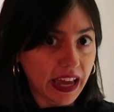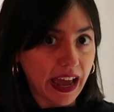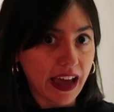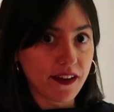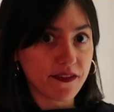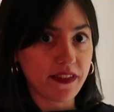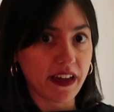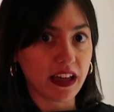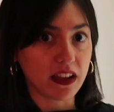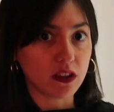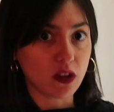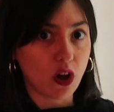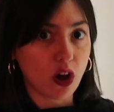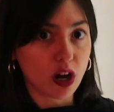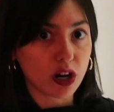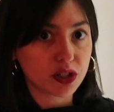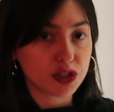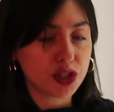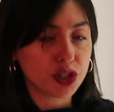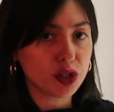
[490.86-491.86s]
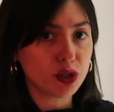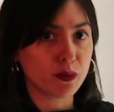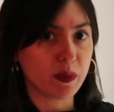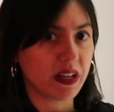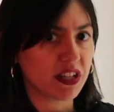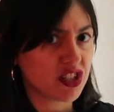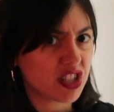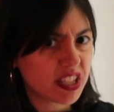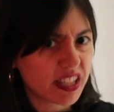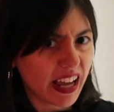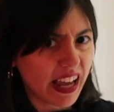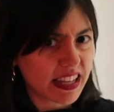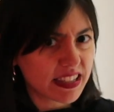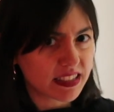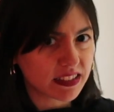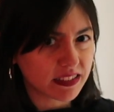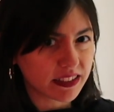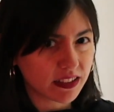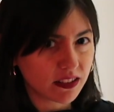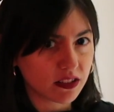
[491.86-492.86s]
have that long tube. It just has
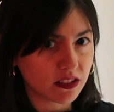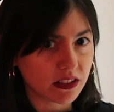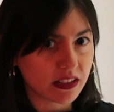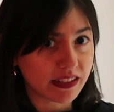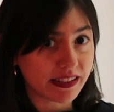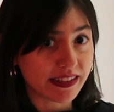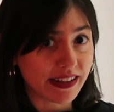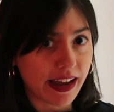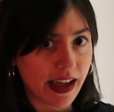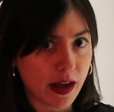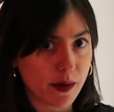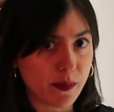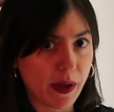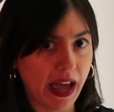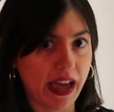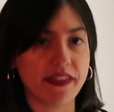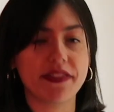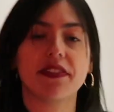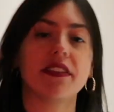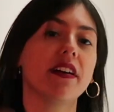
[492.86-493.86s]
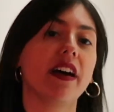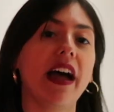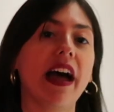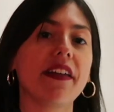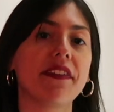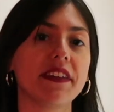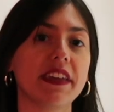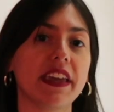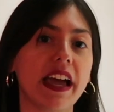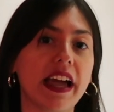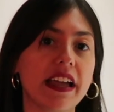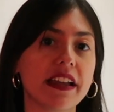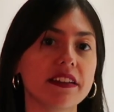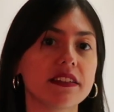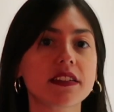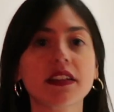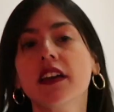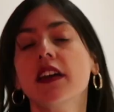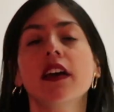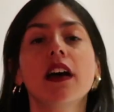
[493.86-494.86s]
a little nub at the
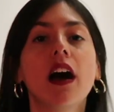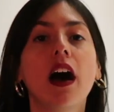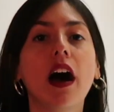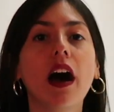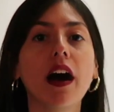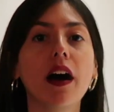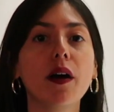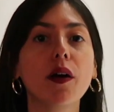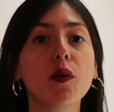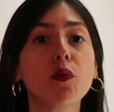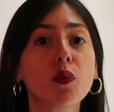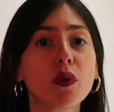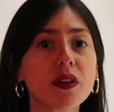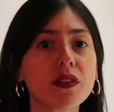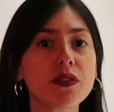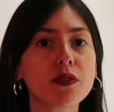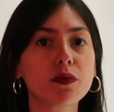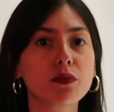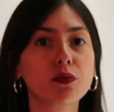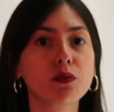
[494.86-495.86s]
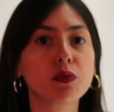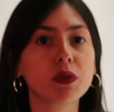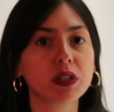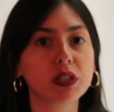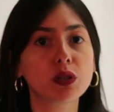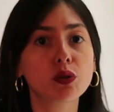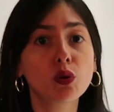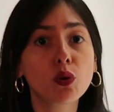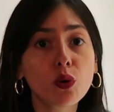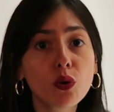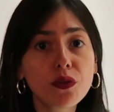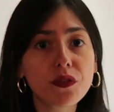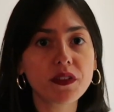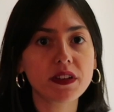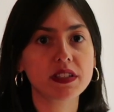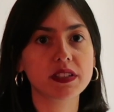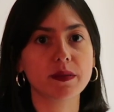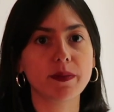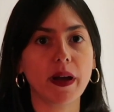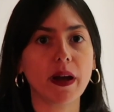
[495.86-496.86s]
end. And one of the really cool
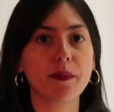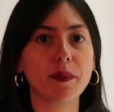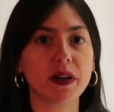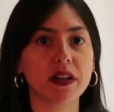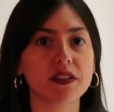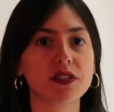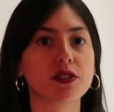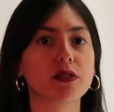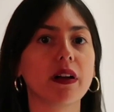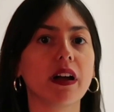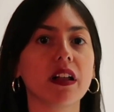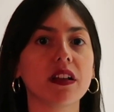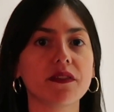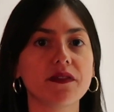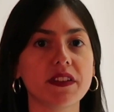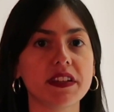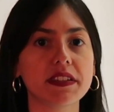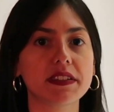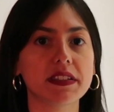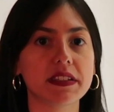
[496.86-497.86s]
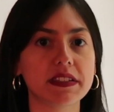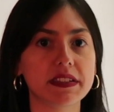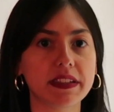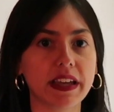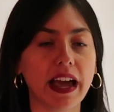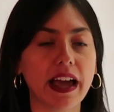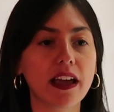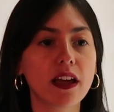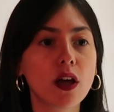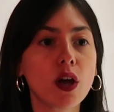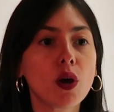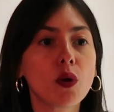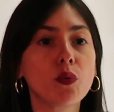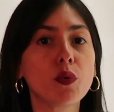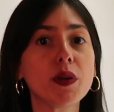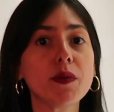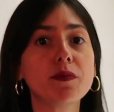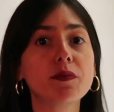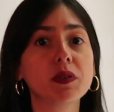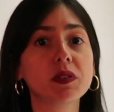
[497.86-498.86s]
things about Parasaurolophus is that
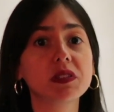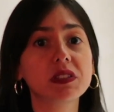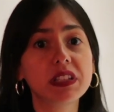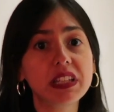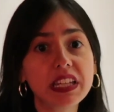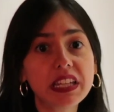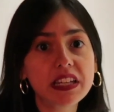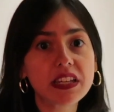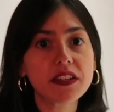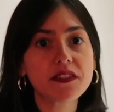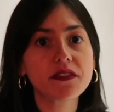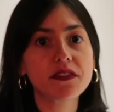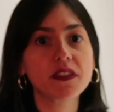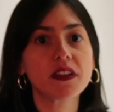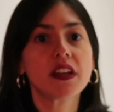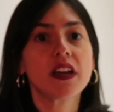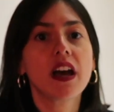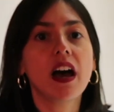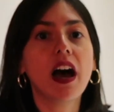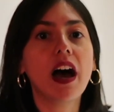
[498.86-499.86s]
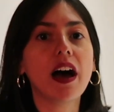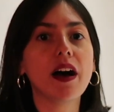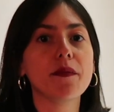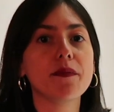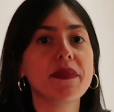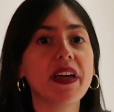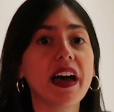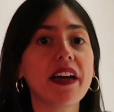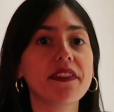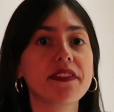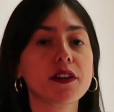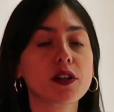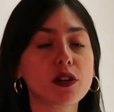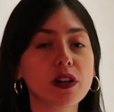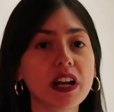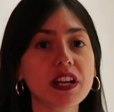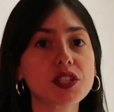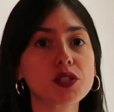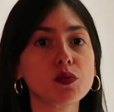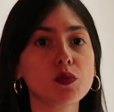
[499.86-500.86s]
we believe that the
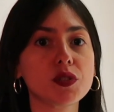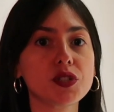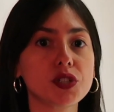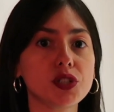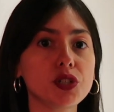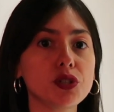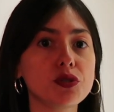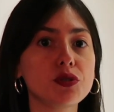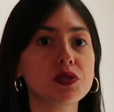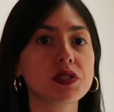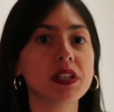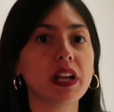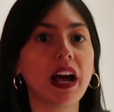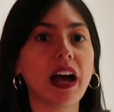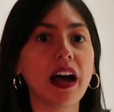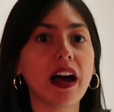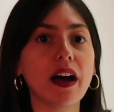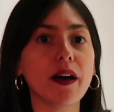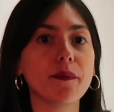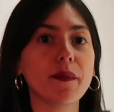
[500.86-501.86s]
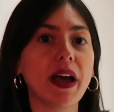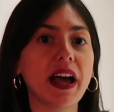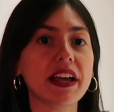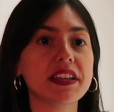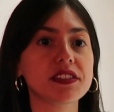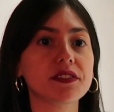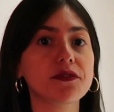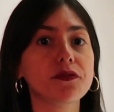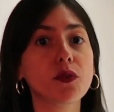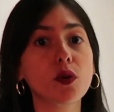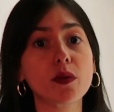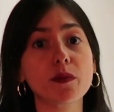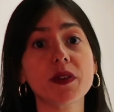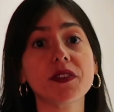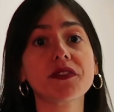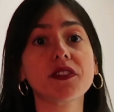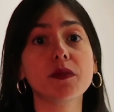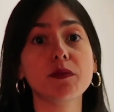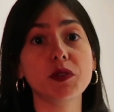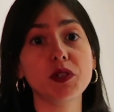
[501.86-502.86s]
crest was used as a form
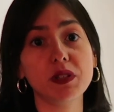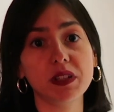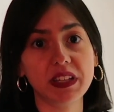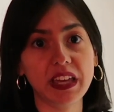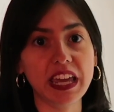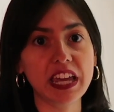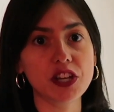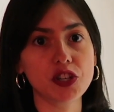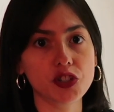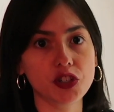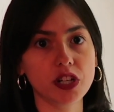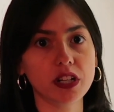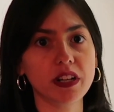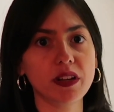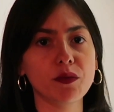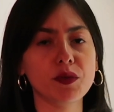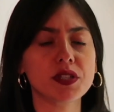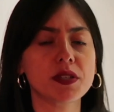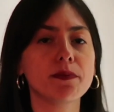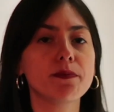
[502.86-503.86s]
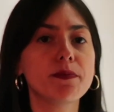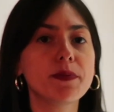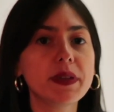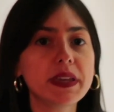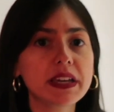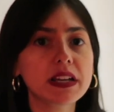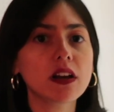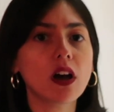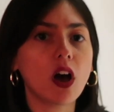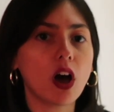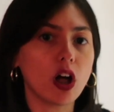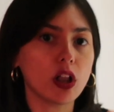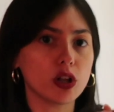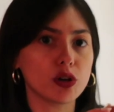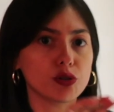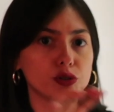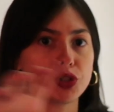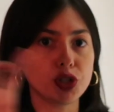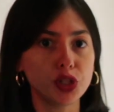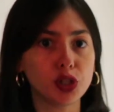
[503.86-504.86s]
of communication. It was a big
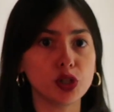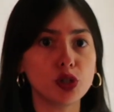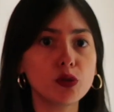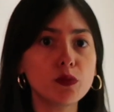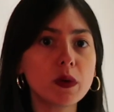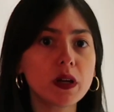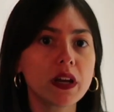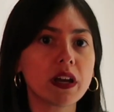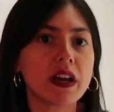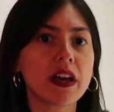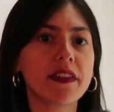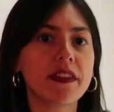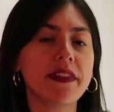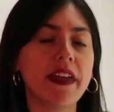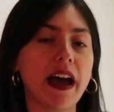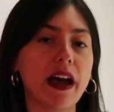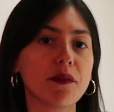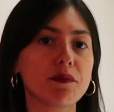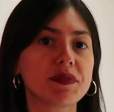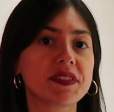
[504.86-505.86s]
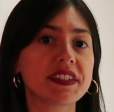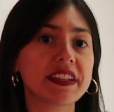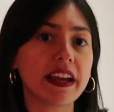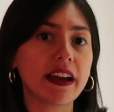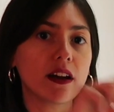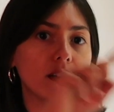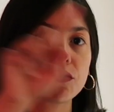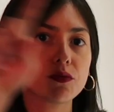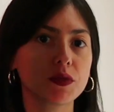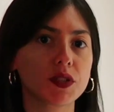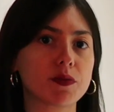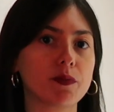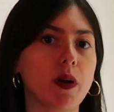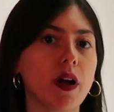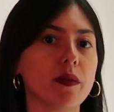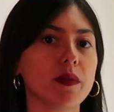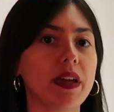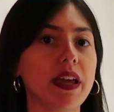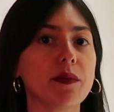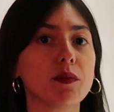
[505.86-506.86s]
hollow tube that sound was
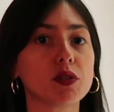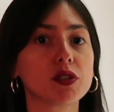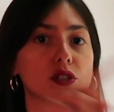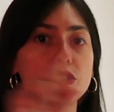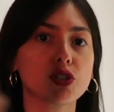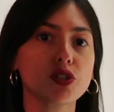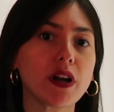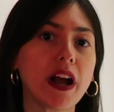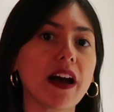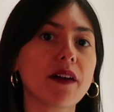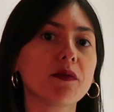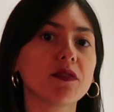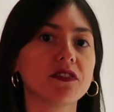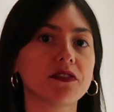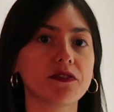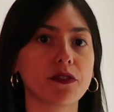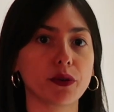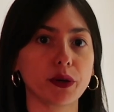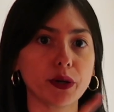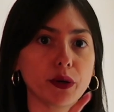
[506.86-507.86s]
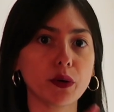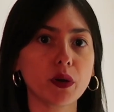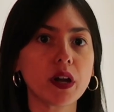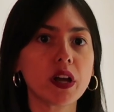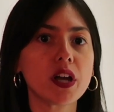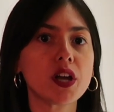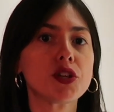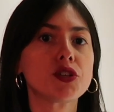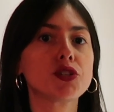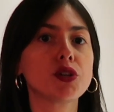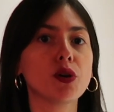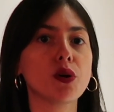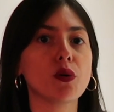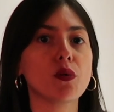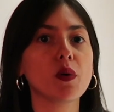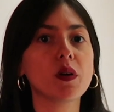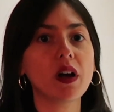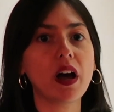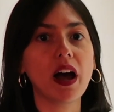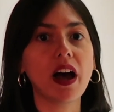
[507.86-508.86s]
probably able to travel through, so
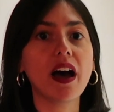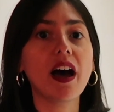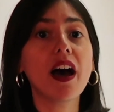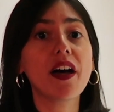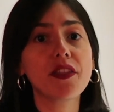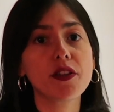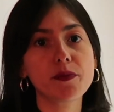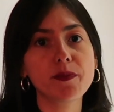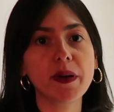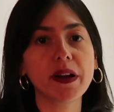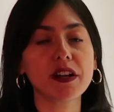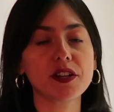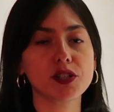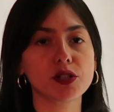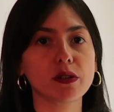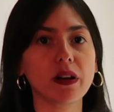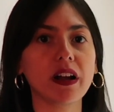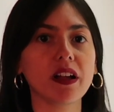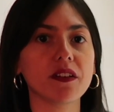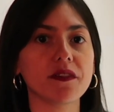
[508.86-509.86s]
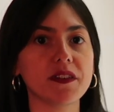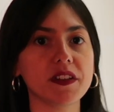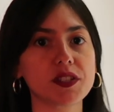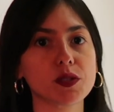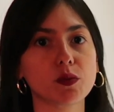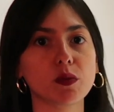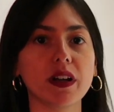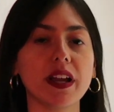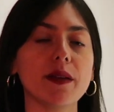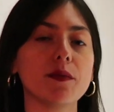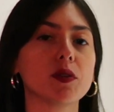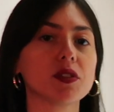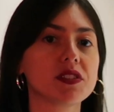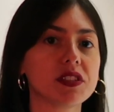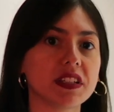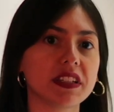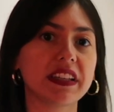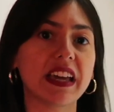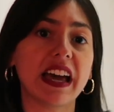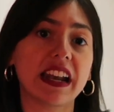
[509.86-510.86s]
other Parasaurolophus were able
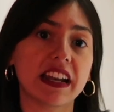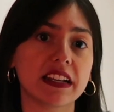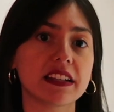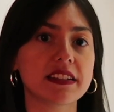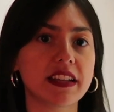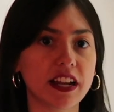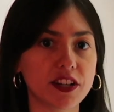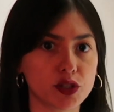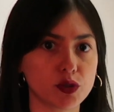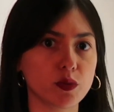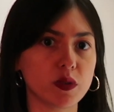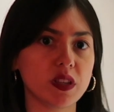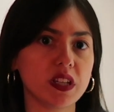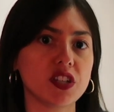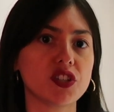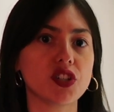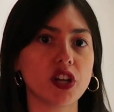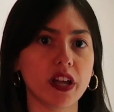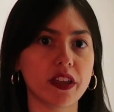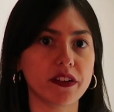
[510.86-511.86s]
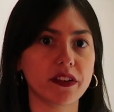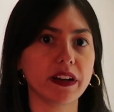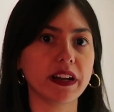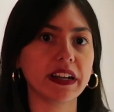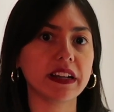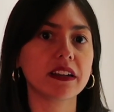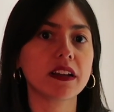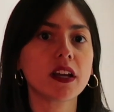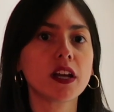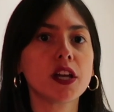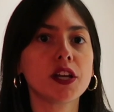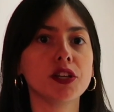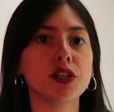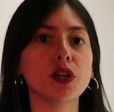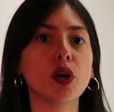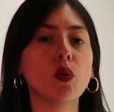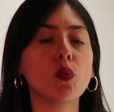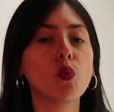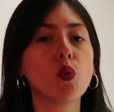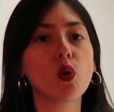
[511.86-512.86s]
to get in touch with each other and, you
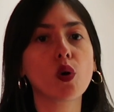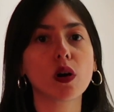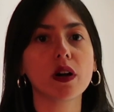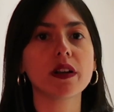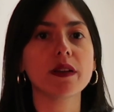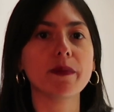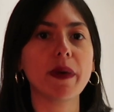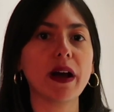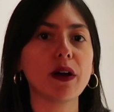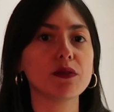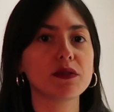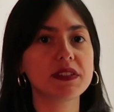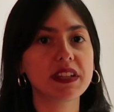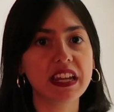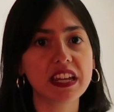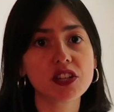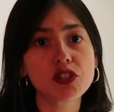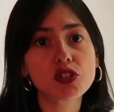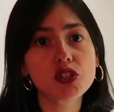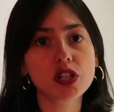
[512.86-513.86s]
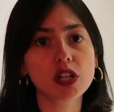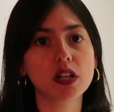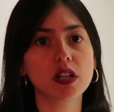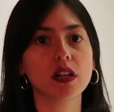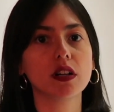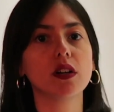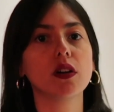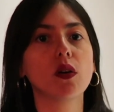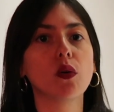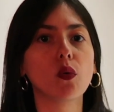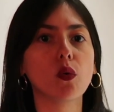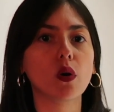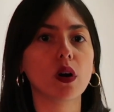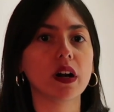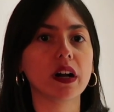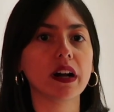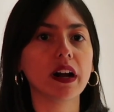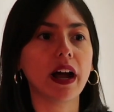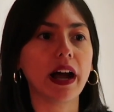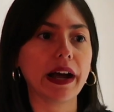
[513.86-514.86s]
know, warn about danger
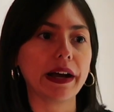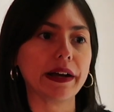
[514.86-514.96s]
or,